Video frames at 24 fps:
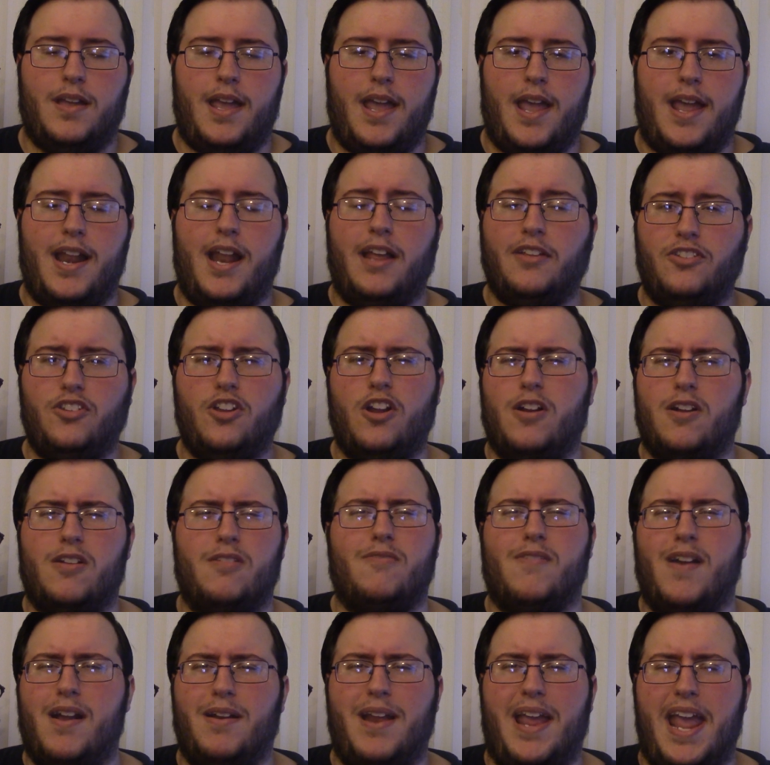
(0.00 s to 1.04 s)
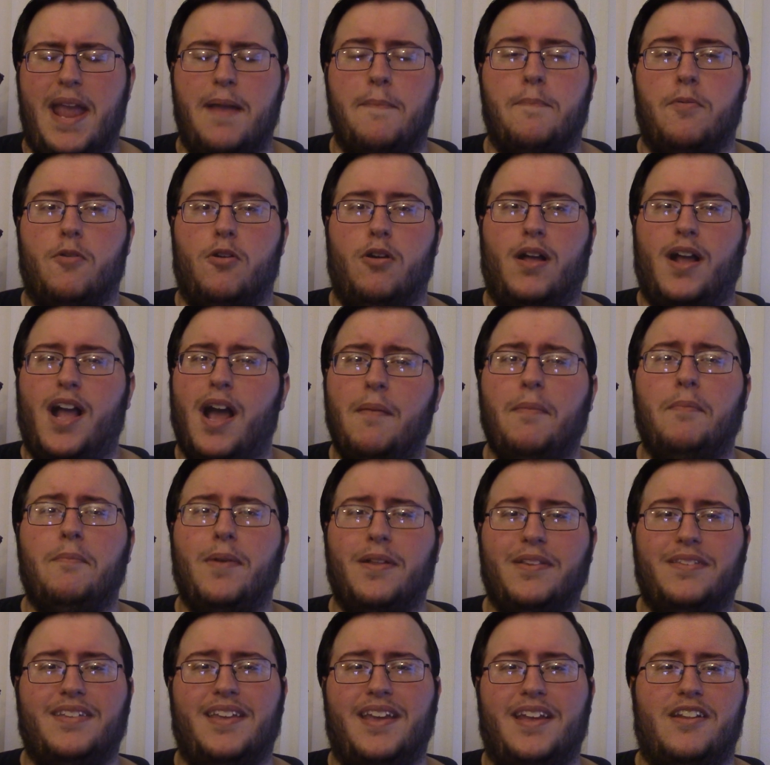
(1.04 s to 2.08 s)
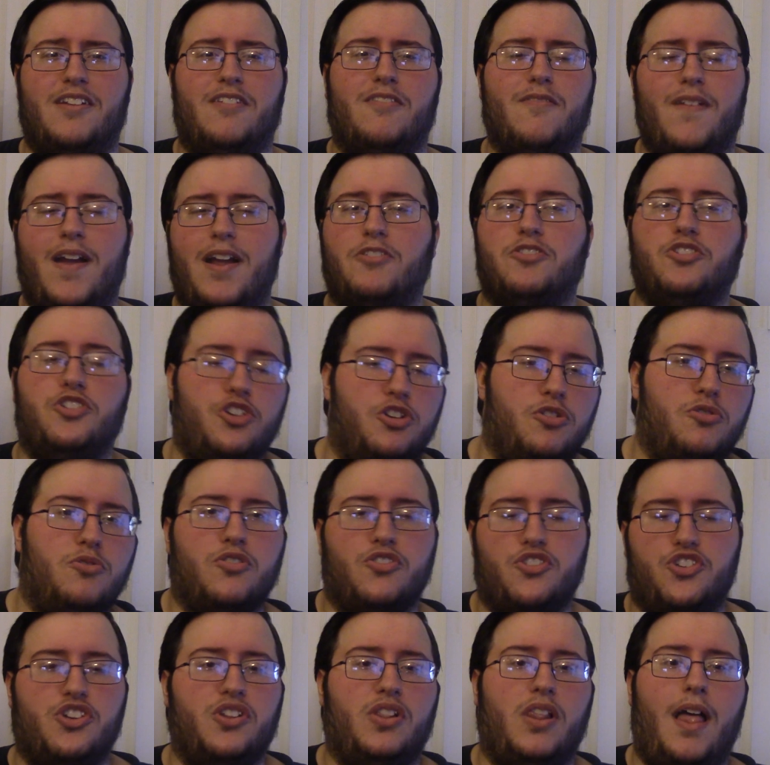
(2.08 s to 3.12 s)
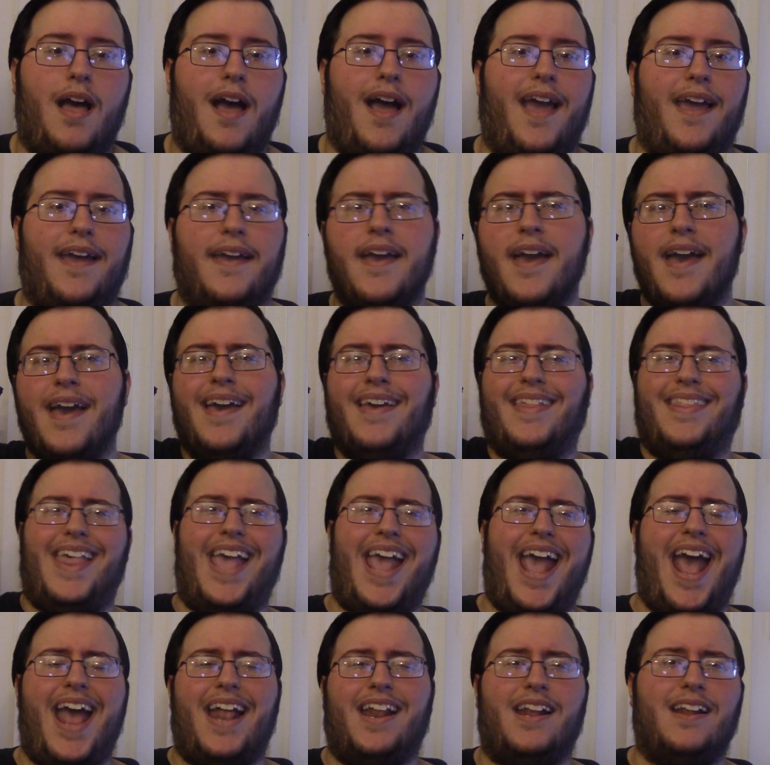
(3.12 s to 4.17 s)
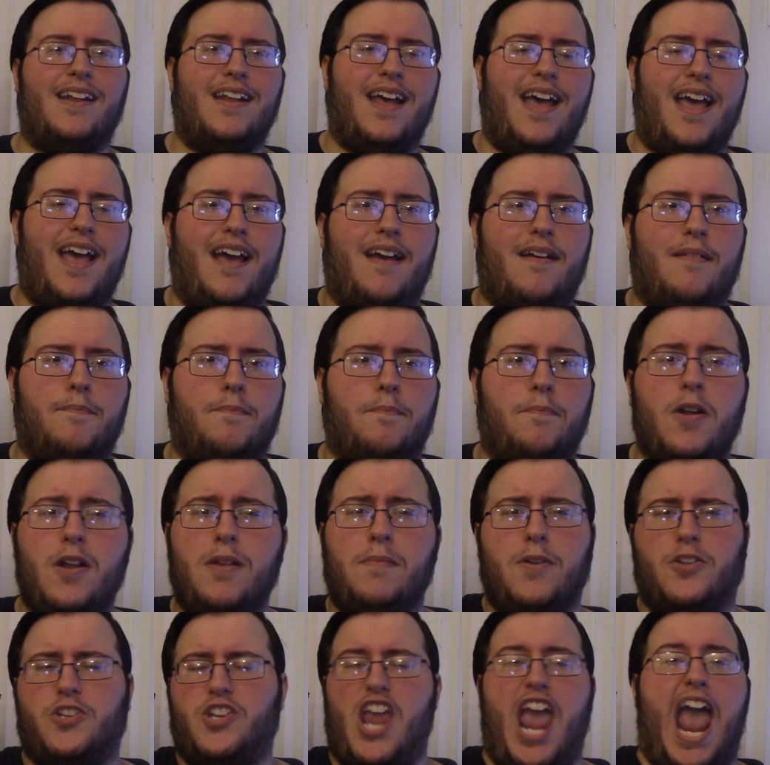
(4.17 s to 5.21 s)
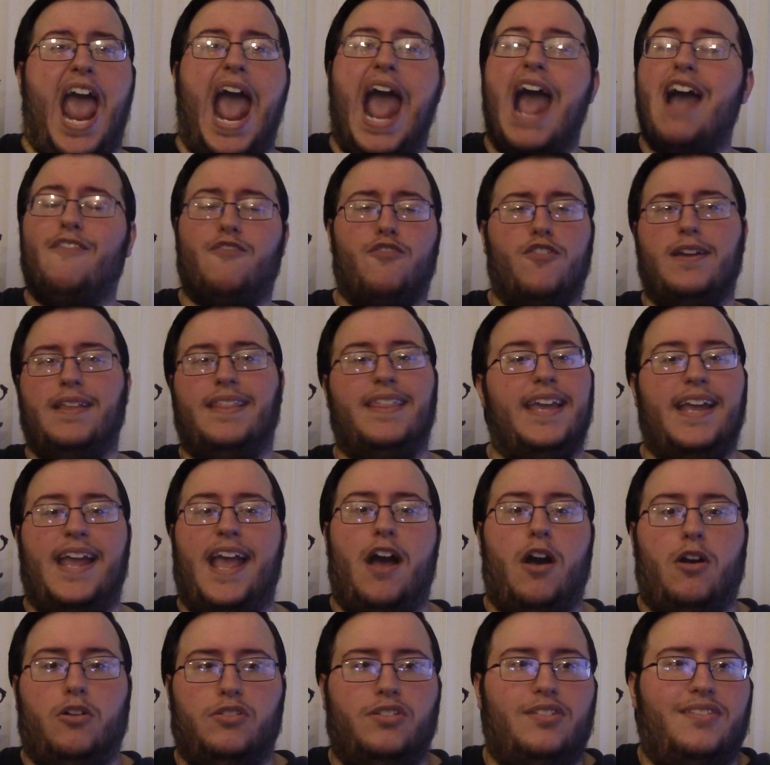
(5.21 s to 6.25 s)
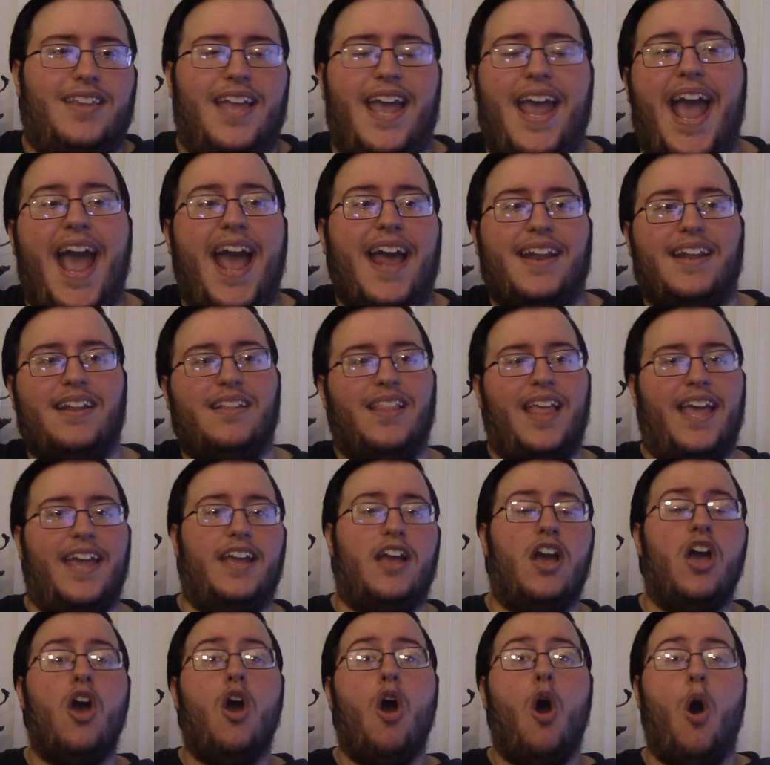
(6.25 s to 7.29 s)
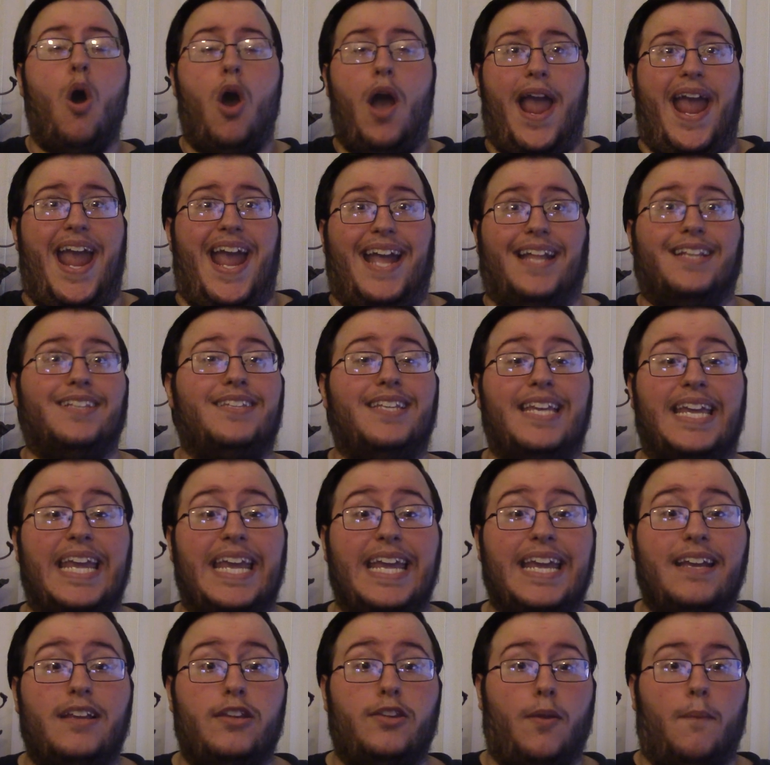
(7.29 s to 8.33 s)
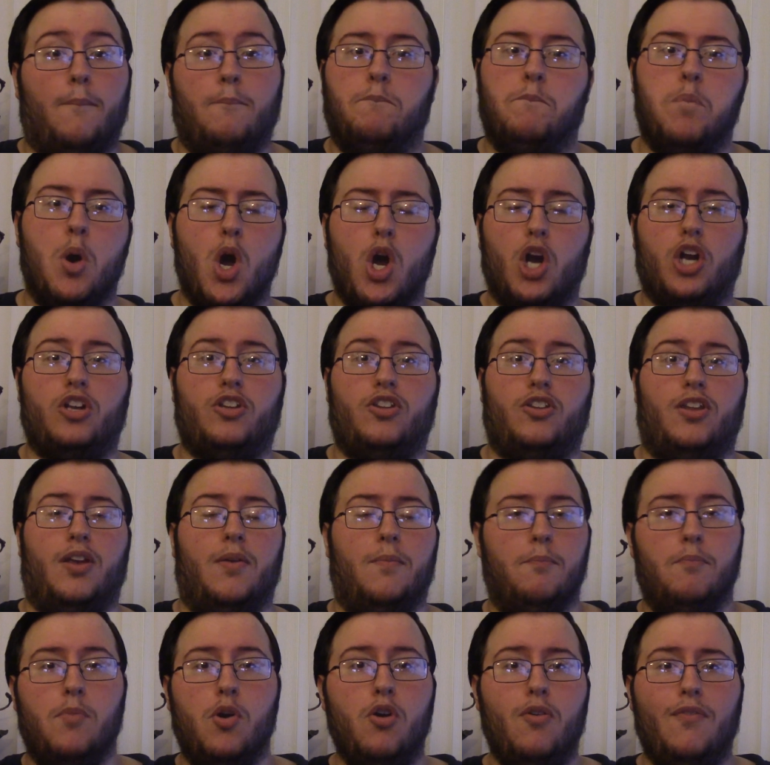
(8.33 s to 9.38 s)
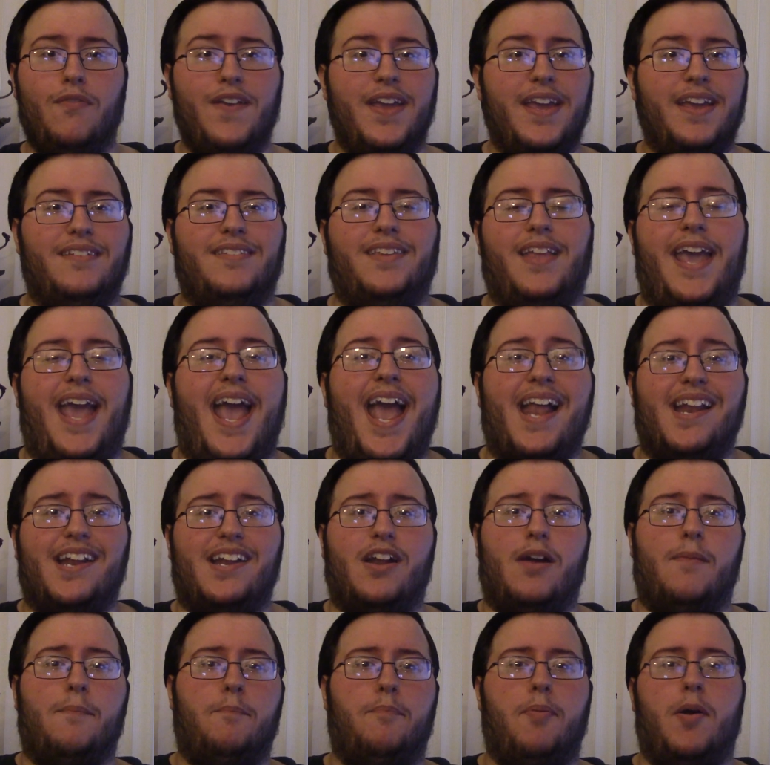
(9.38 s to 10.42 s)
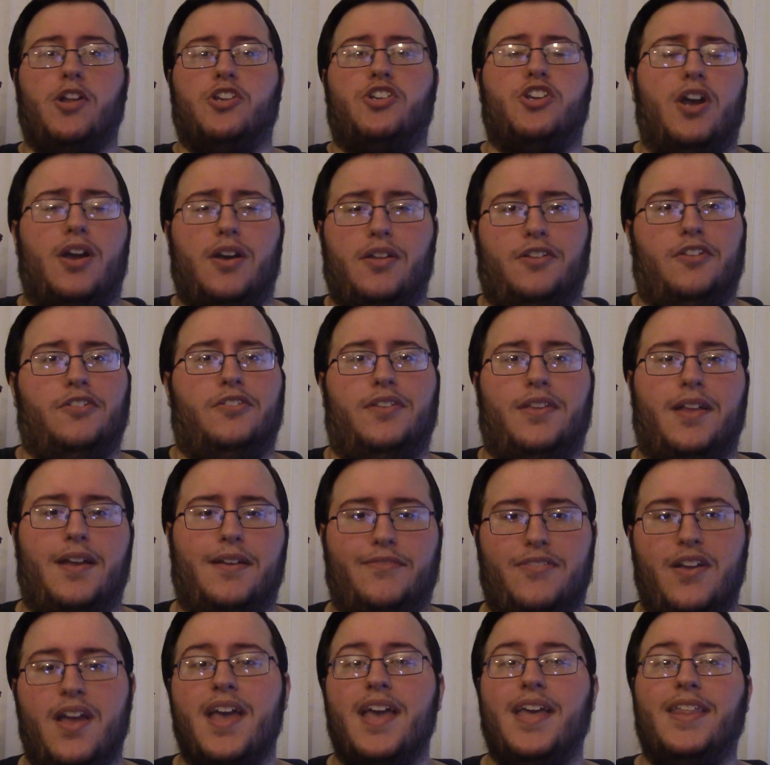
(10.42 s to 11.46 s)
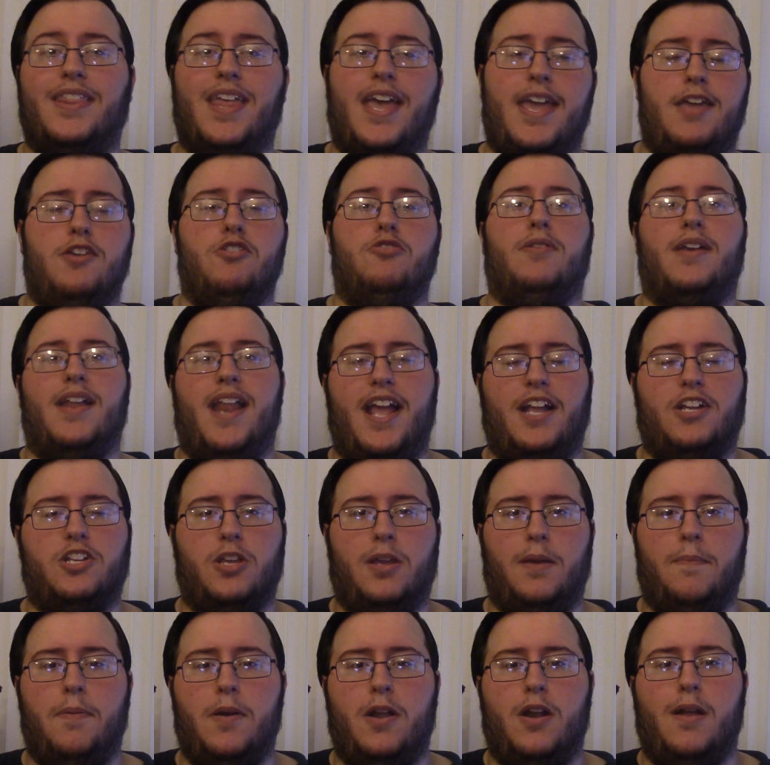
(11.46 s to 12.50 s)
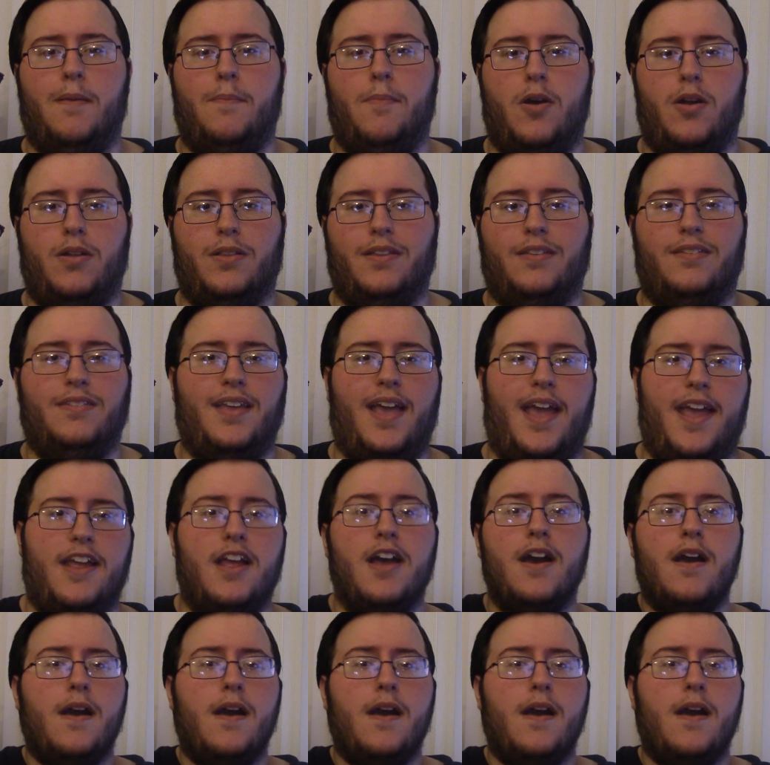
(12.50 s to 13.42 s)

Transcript: and I started around April, a couple months later, around June or July, they added pretty much everything else. They added like antiques, books, movies. They added a bunch of other stuff that you can actually put up on the site.